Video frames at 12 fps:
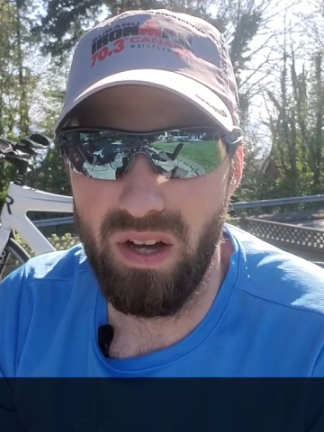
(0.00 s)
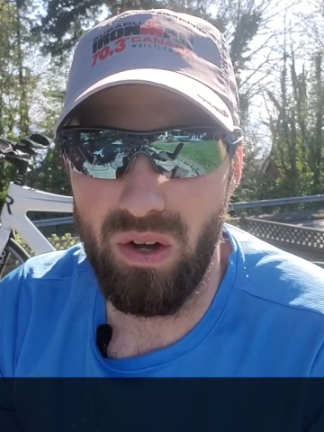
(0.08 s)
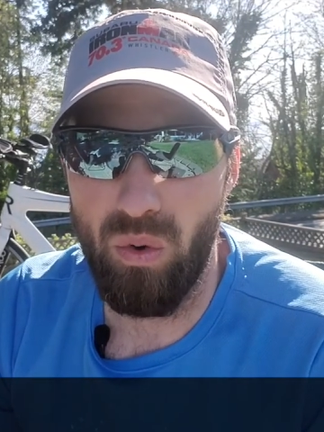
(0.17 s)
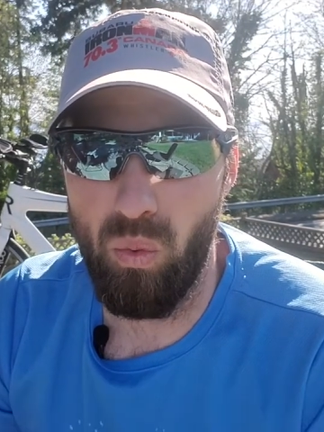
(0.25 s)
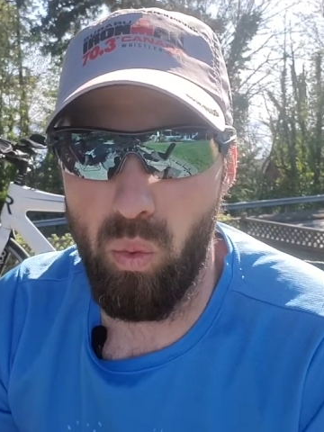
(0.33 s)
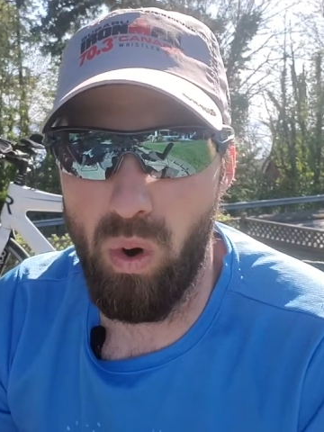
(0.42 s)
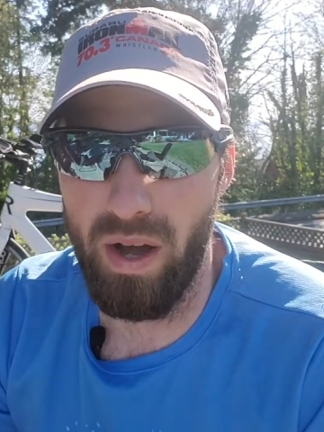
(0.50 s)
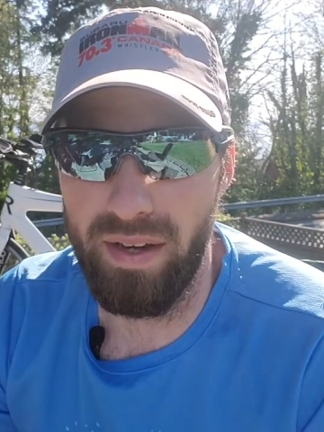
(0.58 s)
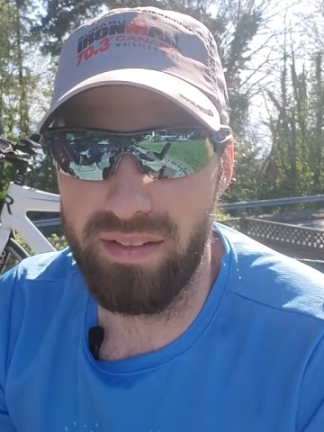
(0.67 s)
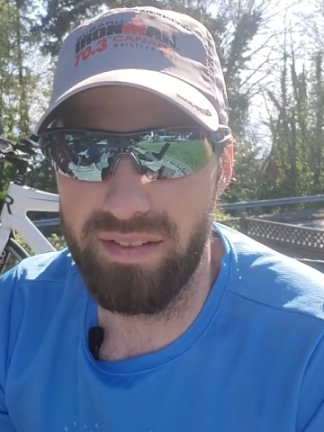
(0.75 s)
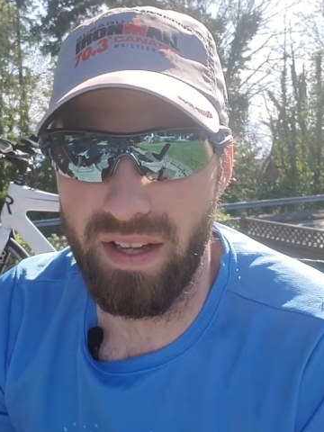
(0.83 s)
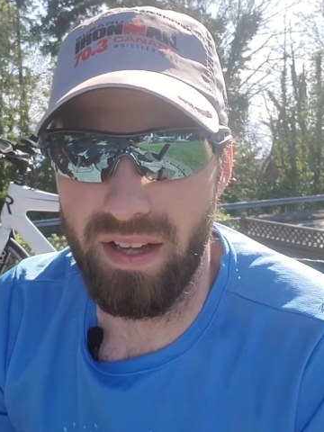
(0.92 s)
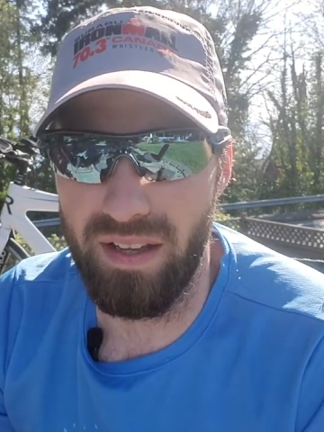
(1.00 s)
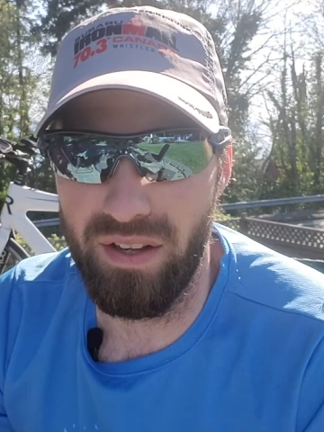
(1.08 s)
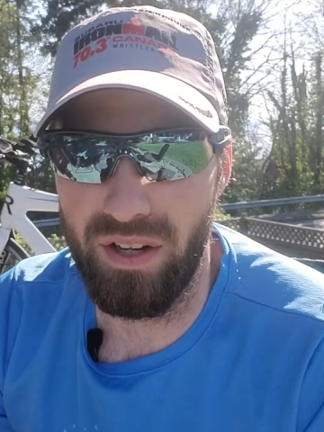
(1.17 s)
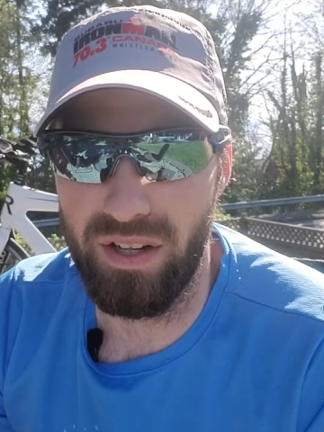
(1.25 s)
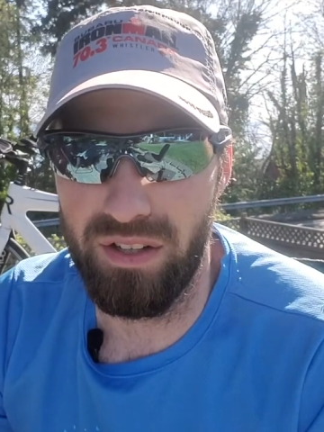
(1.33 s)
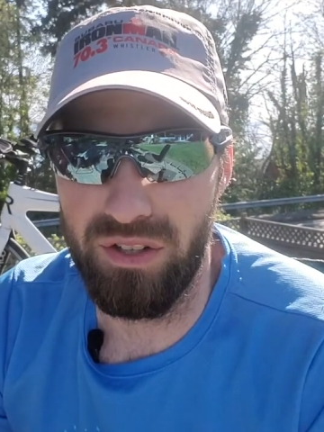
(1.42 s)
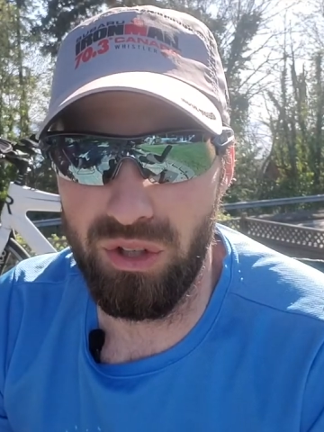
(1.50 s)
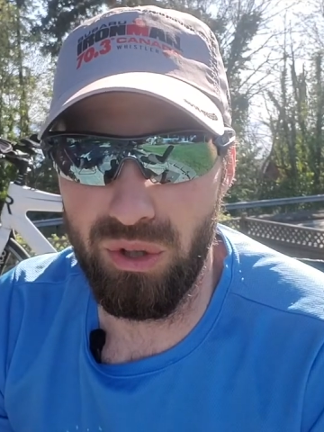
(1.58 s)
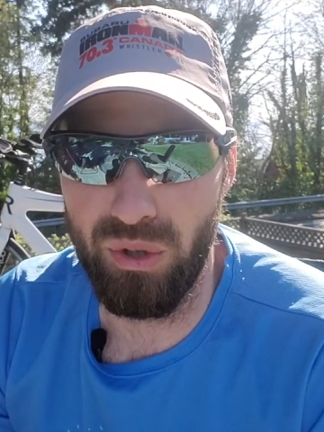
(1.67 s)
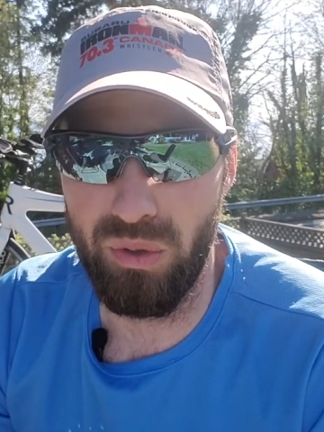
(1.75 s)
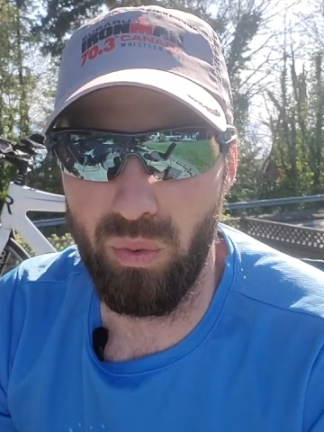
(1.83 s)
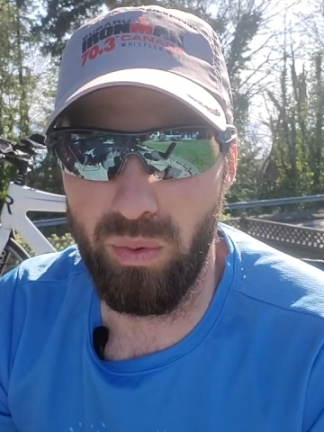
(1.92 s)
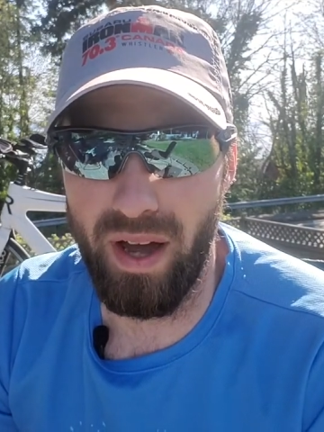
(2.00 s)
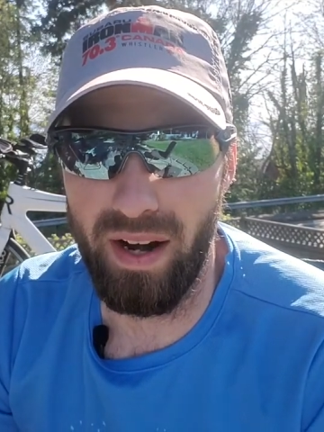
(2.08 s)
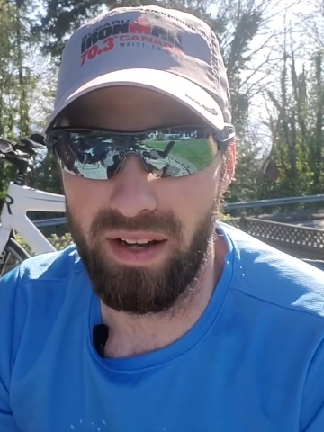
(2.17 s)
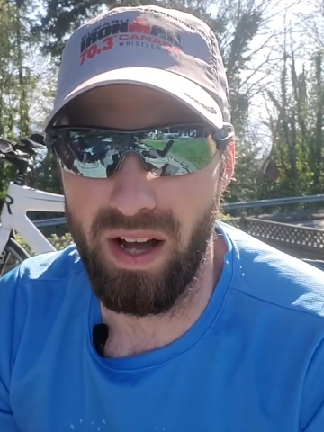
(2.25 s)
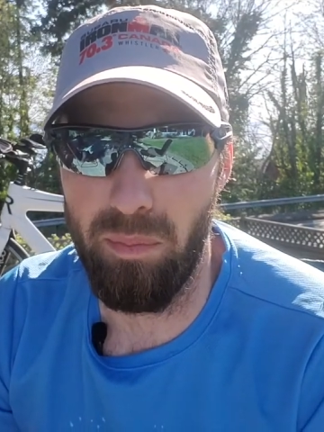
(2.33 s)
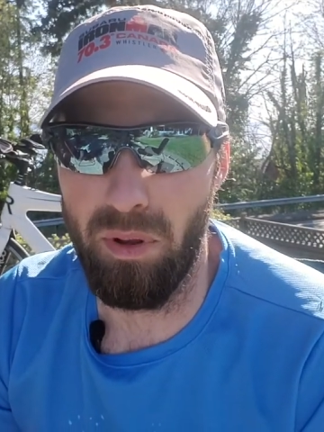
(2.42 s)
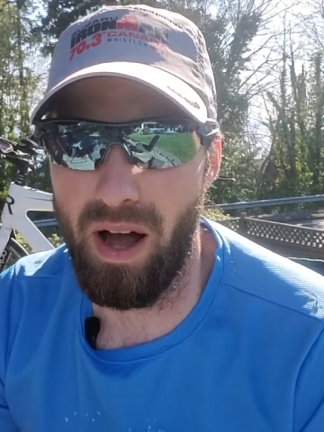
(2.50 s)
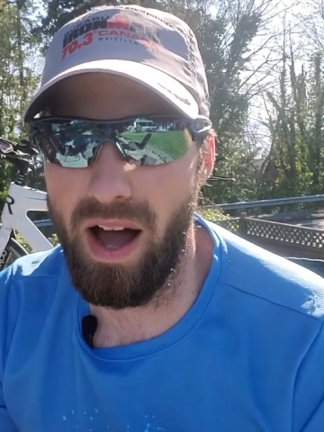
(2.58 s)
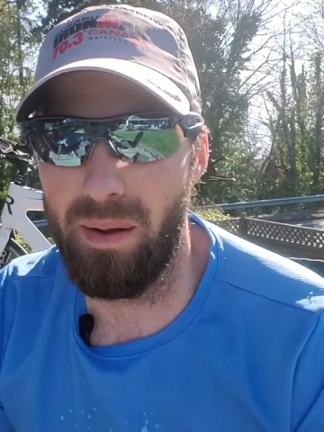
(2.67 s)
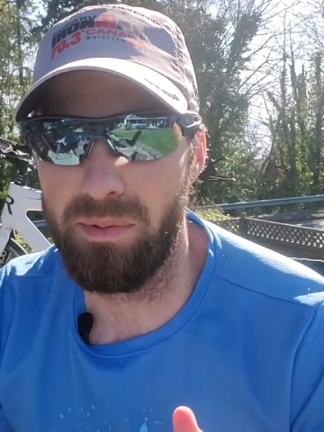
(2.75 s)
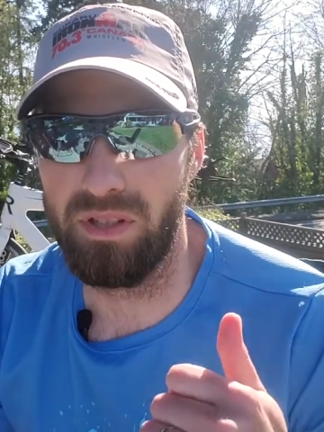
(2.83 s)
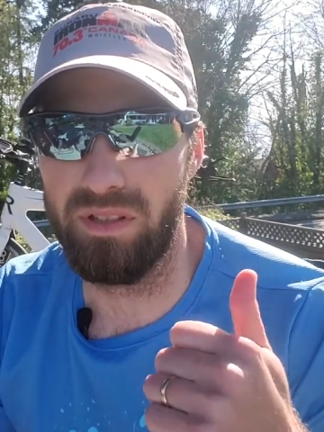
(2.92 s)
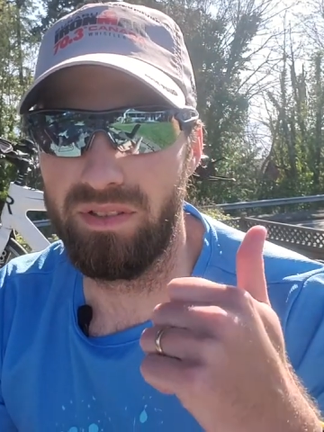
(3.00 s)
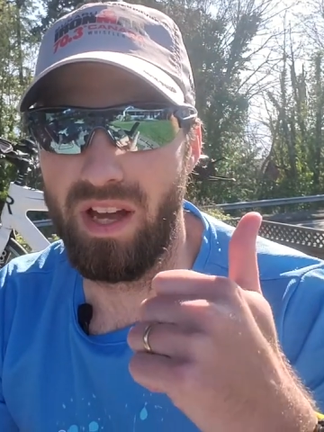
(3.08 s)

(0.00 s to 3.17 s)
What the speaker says: what they're going to do. We've got a couple of options.